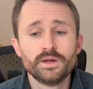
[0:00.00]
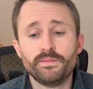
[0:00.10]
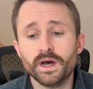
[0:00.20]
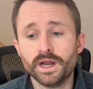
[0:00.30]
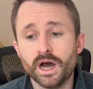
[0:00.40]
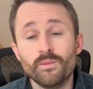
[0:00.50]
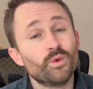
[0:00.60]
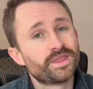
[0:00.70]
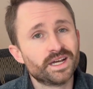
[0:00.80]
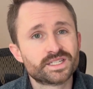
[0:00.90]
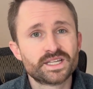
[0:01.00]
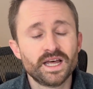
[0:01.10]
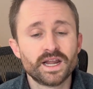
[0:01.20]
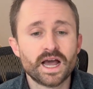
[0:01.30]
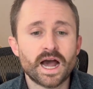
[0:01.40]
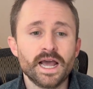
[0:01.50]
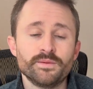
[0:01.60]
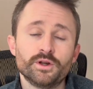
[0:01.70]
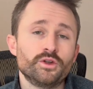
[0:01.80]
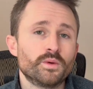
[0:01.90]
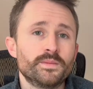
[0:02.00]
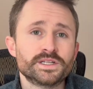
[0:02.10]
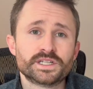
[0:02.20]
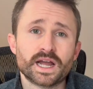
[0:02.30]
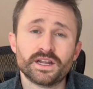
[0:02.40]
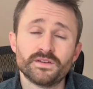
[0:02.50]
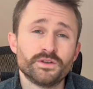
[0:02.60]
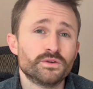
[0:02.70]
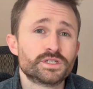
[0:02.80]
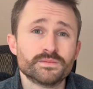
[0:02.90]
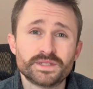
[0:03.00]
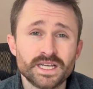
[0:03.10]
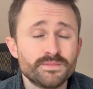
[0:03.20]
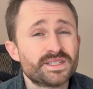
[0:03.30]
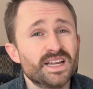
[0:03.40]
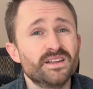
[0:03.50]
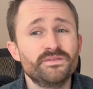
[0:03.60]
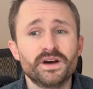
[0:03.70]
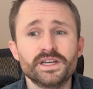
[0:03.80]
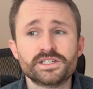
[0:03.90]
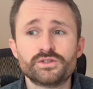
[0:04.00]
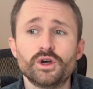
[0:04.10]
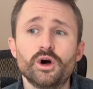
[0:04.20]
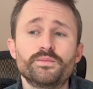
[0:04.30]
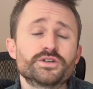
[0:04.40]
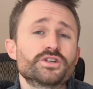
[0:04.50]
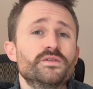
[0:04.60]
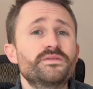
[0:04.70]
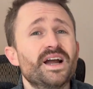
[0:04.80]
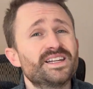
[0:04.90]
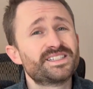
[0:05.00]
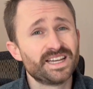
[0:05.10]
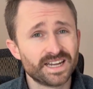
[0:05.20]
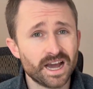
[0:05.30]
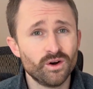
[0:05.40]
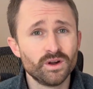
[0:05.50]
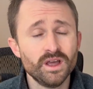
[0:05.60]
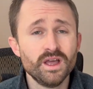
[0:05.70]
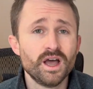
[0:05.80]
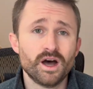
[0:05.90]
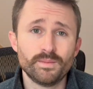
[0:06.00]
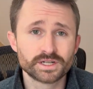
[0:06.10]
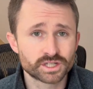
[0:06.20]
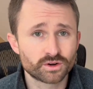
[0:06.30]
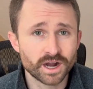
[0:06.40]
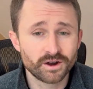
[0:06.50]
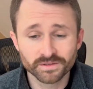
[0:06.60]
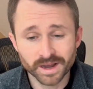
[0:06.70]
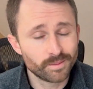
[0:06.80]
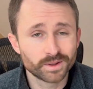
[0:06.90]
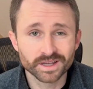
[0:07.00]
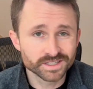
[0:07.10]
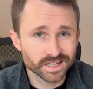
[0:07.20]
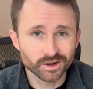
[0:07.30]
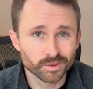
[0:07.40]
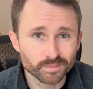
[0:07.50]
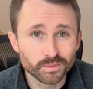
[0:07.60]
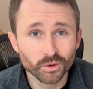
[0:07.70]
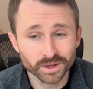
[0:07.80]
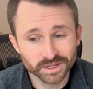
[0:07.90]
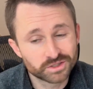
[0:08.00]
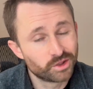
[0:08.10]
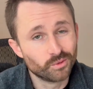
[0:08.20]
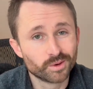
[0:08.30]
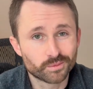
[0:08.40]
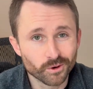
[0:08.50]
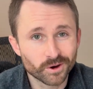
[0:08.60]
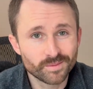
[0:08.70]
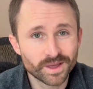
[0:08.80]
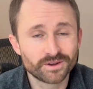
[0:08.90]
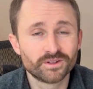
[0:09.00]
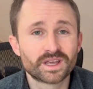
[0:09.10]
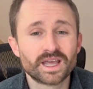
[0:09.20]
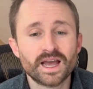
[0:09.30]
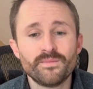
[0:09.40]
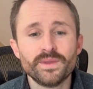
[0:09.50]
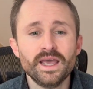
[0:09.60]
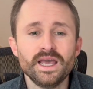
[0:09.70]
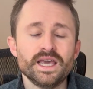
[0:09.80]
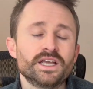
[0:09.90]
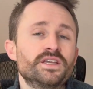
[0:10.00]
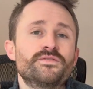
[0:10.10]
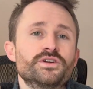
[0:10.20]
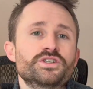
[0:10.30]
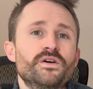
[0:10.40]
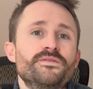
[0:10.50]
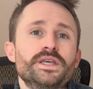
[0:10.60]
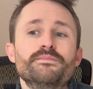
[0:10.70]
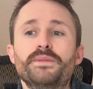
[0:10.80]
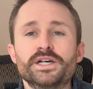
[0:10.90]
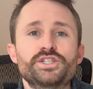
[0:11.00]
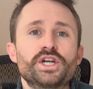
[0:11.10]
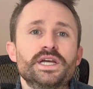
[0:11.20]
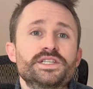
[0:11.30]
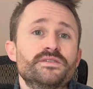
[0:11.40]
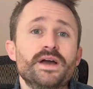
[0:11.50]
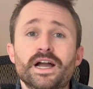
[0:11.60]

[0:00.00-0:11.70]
But with that said, I am going to do my best to kind of give you some tips and advice to help yourself kind of stand out amongst the crowd of applicants that are pulling into the one program that you're looking at, and give yourself the best chance of